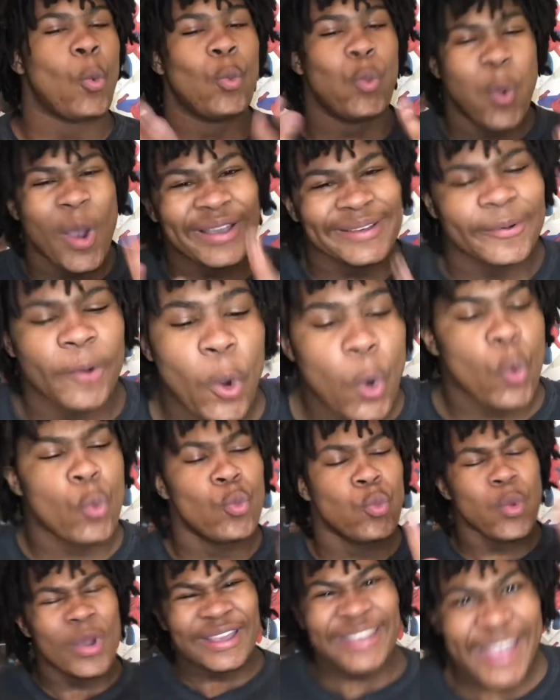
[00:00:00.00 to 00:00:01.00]
What
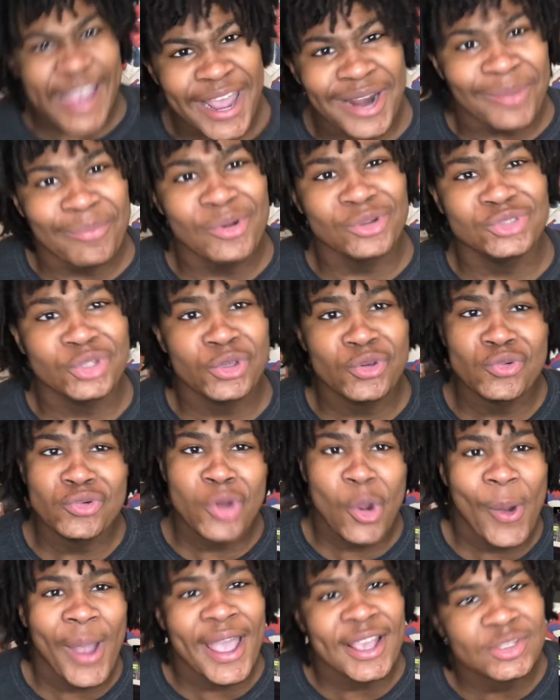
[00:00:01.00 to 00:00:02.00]
animal do you
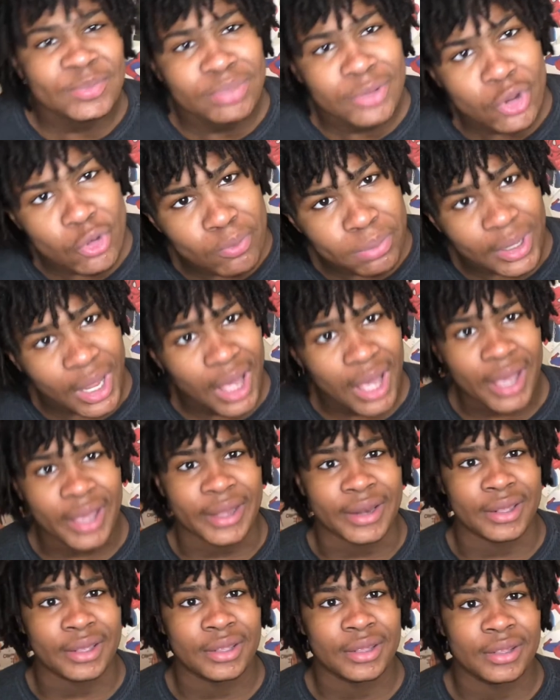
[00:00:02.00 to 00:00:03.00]
know has blue
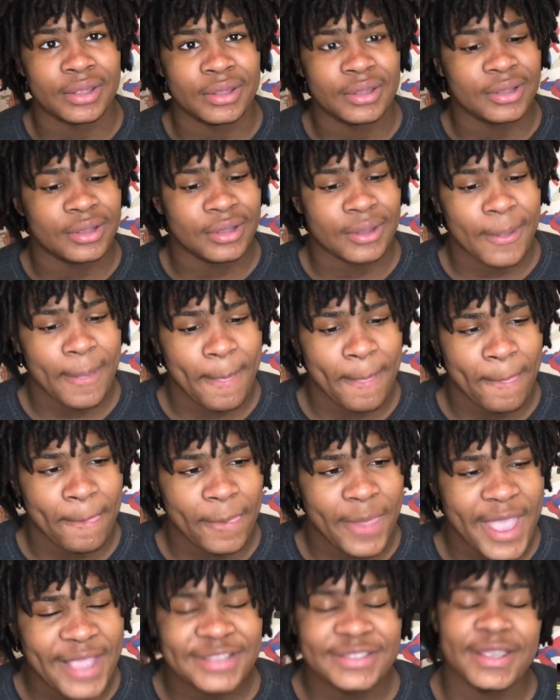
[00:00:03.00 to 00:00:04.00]
blood?
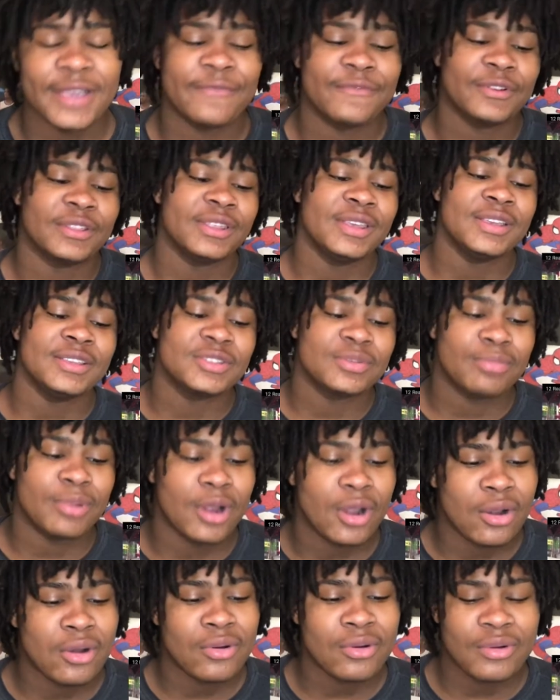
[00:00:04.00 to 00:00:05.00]
Except for this,
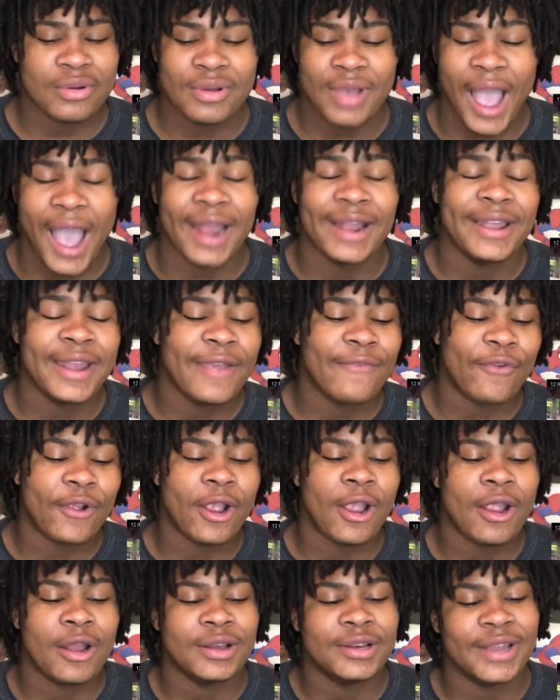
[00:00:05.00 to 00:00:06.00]
bro. I never
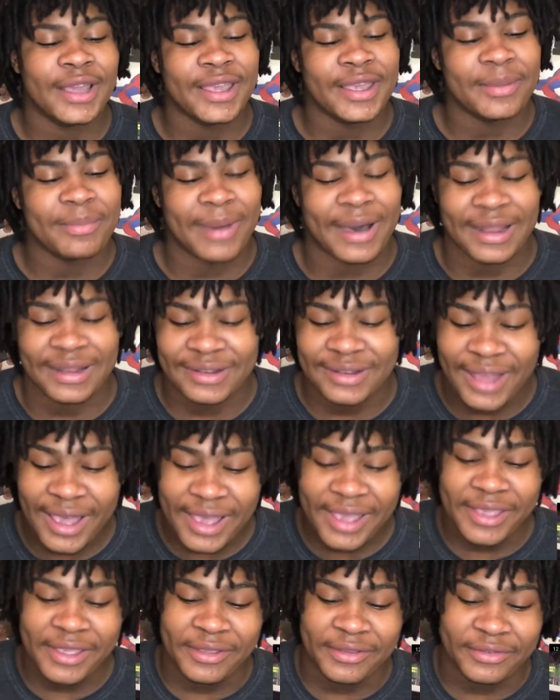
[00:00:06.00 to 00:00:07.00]
heard that in my
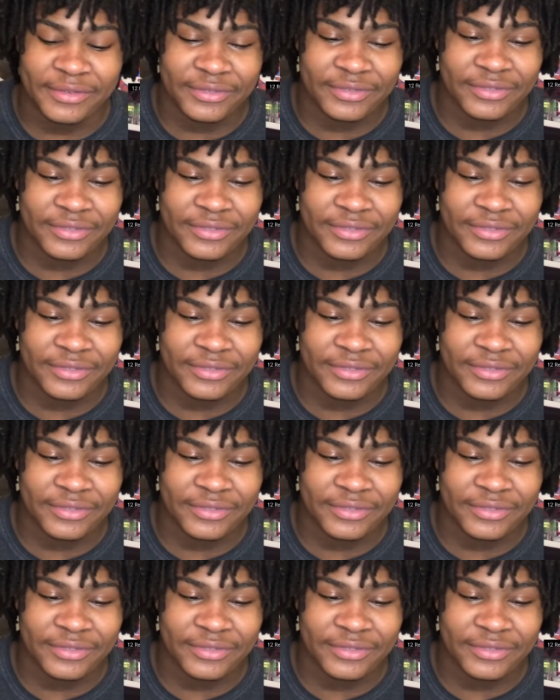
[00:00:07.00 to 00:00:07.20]
life.